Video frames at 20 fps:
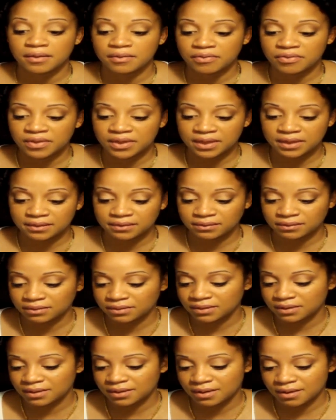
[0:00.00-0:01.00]
than
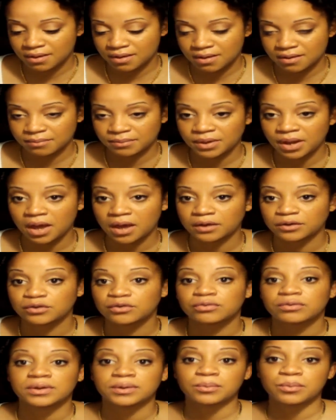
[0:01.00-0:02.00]
the um,
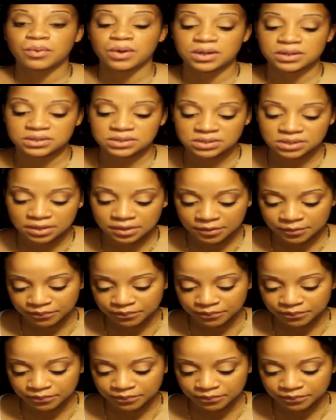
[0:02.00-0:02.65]
non-cream ones.